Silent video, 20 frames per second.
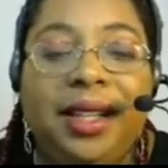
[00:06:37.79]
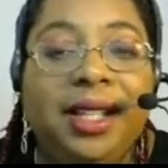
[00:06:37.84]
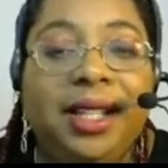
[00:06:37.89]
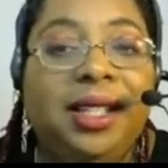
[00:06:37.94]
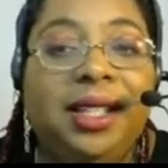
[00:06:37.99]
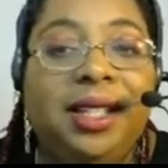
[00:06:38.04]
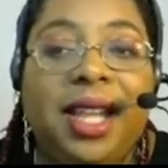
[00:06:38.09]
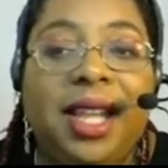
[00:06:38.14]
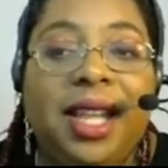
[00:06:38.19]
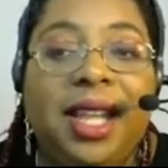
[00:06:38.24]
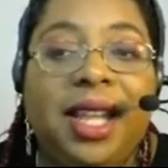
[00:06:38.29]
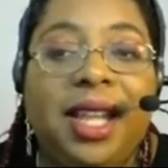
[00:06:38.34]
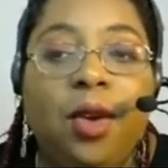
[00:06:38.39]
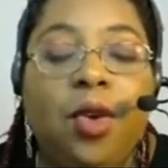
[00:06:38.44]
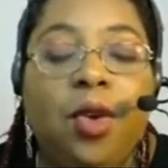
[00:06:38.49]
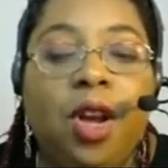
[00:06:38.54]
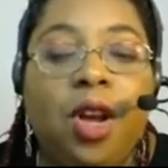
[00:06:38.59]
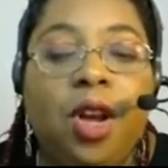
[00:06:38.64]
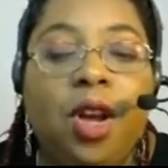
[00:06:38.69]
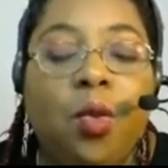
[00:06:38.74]
This is
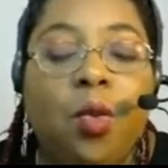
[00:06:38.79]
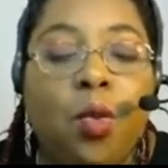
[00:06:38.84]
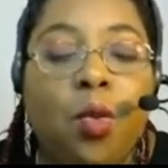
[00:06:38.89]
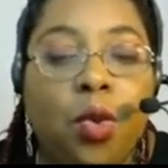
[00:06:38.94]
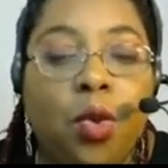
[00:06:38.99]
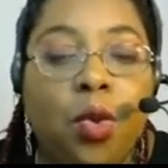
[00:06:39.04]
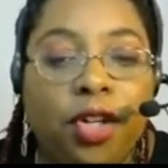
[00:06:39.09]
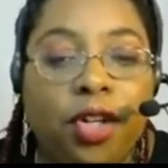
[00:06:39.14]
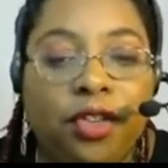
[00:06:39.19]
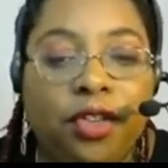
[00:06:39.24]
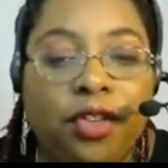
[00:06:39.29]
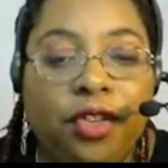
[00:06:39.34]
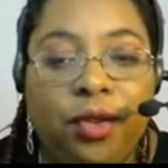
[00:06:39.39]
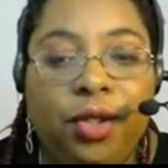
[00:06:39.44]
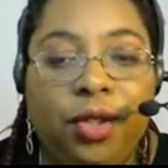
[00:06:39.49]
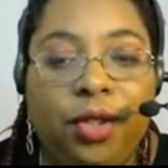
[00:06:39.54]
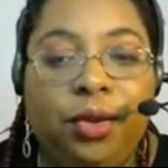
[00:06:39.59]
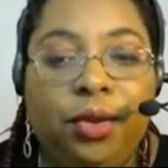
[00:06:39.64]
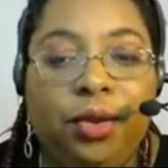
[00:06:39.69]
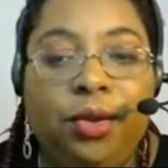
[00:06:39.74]
a
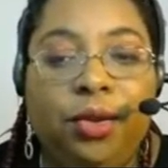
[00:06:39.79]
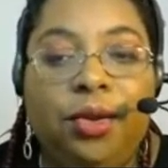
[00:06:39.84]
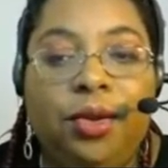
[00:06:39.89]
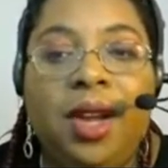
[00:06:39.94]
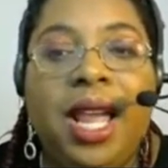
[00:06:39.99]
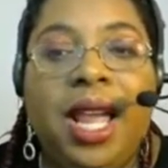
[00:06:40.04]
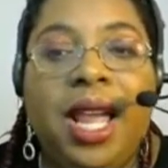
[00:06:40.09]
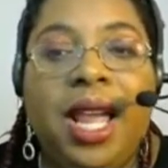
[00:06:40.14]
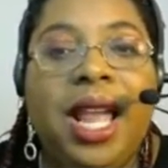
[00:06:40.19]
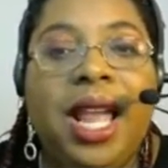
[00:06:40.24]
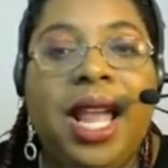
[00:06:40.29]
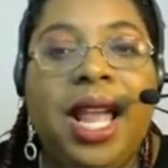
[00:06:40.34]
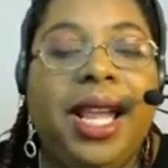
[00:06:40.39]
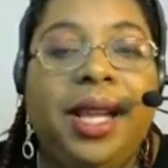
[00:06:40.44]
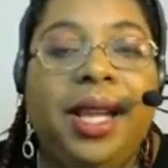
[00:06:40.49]
wonderful tool.